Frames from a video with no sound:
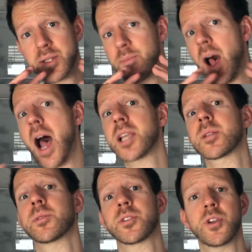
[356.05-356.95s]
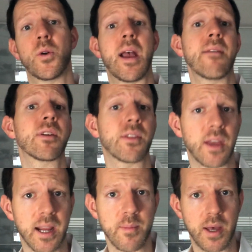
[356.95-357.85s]
impossible to know
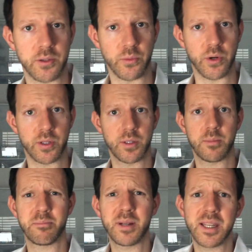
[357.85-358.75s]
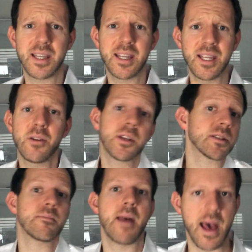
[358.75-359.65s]
everything about the world, but it
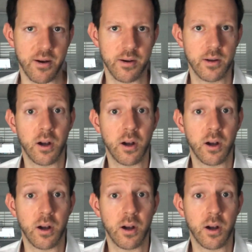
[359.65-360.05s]
doesn't matter.